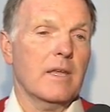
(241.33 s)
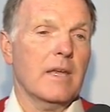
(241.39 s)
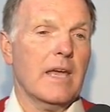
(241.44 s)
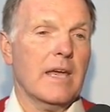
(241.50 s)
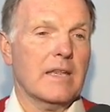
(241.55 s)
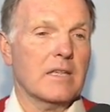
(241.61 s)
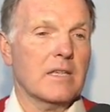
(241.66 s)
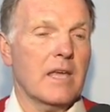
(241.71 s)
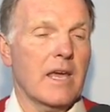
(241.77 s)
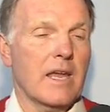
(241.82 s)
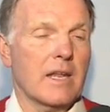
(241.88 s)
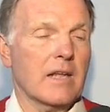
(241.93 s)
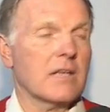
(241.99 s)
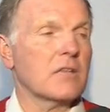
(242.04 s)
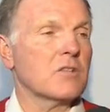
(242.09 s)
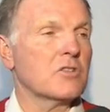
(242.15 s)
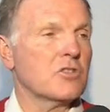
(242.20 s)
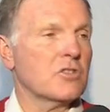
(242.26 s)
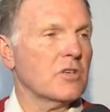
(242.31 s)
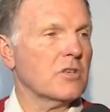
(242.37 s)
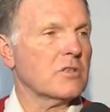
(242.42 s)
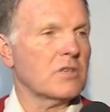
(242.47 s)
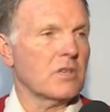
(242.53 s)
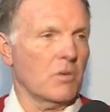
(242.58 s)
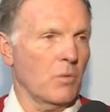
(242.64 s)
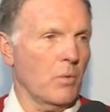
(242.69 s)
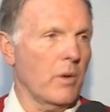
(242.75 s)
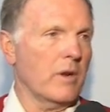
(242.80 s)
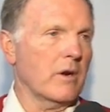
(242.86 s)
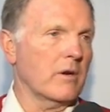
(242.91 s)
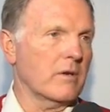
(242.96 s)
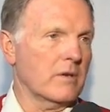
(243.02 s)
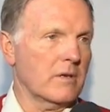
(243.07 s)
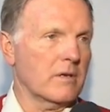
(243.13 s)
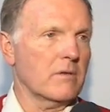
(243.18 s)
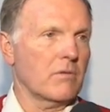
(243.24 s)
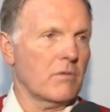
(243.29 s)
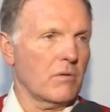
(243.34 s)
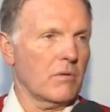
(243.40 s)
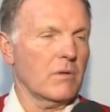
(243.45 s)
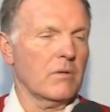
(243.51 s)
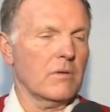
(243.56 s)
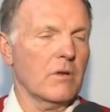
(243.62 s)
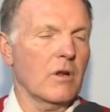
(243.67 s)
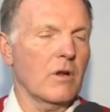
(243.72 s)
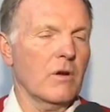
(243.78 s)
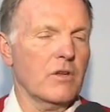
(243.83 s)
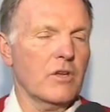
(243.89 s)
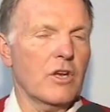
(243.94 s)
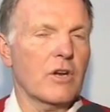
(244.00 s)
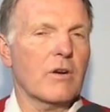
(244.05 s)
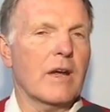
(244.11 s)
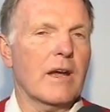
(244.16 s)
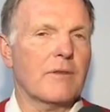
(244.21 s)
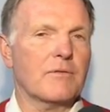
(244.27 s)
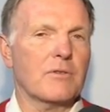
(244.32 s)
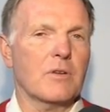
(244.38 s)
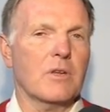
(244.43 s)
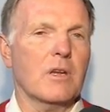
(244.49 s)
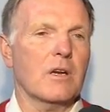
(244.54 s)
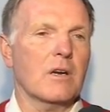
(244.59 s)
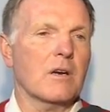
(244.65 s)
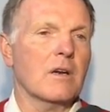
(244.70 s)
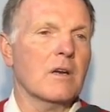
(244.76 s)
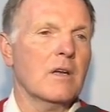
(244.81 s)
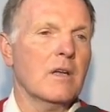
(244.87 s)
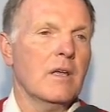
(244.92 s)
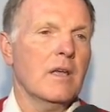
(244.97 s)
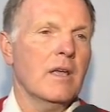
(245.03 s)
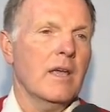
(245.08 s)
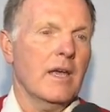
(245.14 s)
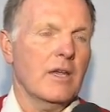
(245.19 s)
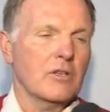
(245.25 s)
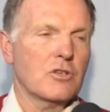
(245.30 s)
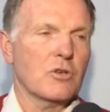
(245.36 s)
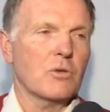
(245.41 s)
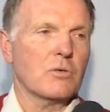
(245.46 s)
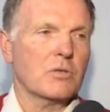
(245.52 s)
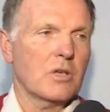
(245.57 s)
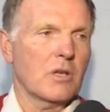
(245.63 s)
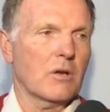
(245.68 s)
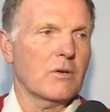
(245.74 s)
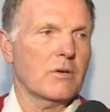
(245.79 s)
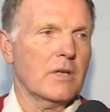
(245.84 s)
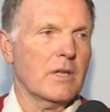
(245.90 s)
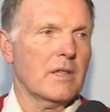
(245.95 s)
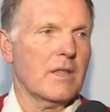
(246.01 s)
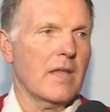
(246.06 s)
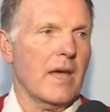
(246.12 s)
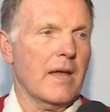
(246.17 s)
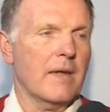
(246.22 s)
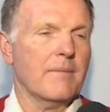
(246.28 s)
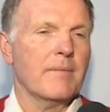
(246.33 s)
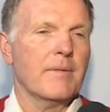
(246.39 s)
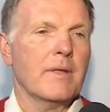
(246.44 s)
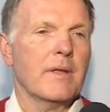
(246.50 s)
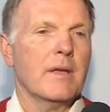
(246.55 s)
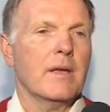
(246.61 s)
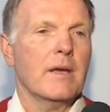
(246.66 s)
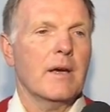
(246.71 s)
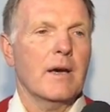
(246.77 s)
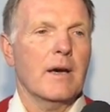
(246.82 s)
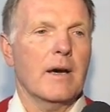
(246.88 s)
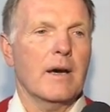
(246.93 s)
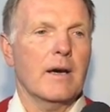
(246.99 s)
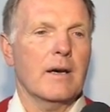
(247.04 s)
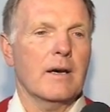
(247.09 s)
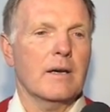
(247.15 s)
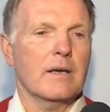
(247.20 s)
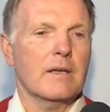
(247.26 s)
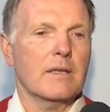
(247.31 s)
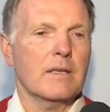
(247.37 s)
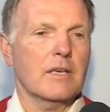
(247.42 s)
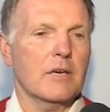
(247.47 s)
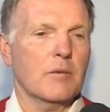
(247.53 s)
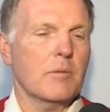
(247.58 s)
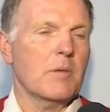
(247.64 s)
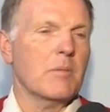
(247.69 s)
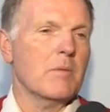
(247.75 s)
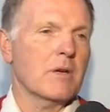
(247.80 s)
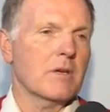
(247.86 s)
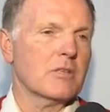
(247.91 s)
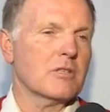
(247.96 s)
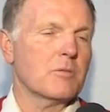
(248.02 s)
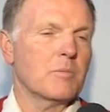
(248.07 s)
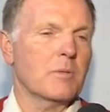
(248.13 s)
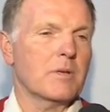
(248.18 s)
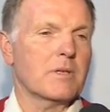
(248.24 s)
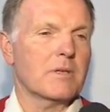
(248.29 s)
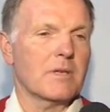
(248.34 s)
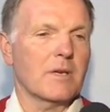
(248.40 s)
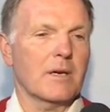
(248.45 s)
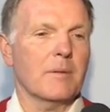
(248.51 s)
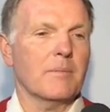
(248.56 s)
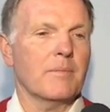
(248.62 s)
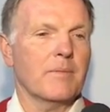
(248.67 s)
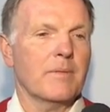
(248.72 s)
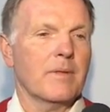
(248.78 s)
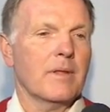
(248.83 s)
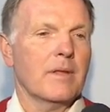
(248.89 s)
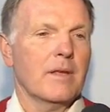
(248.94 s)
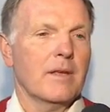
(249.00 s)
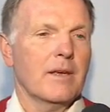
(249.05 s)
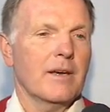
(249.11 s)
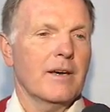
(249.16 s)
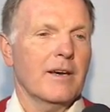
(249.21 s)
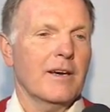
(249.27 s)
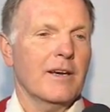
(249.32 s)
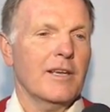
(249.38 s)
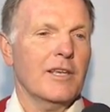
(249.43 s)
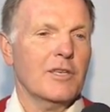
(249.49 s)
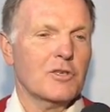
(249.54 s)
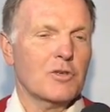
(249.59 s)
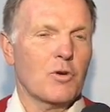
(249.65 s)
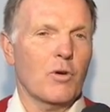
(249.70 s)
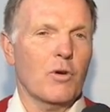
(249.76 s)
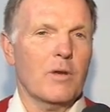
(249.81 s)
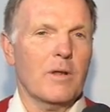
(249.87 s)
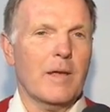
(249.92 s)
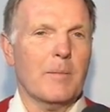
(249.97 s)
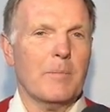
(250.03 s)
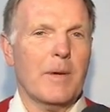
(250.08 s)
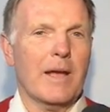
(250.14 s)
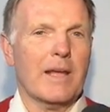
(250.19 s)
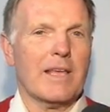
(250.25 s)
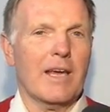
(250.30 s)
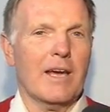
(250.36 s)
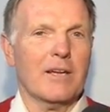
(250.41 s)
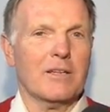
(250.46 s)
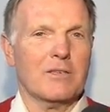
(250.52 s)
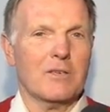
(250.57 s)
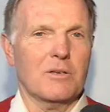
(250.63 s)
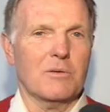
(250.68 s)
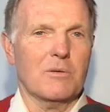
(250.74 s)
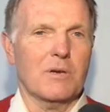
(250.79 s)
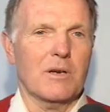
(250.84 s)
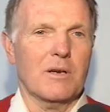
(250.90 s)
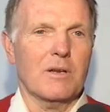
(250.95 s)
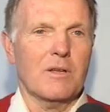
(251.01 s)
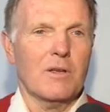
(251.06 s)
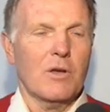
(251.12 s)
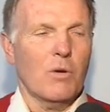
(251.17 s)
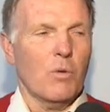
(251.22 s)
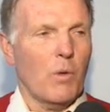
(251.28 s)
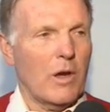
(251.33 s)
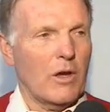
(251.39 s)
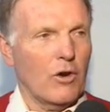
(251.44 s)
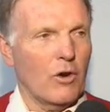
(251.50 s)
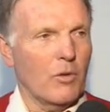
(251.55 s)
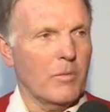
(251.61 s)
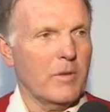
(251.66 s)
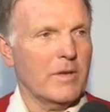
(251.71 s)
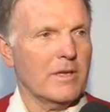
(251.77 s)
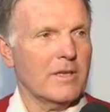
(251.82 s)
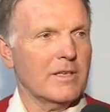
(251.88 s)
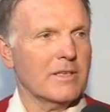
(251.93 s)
They hadn't had a consistent winner, year after year, and Joe Tiller did that. He'll be missed, but he's going back out to Wyoming.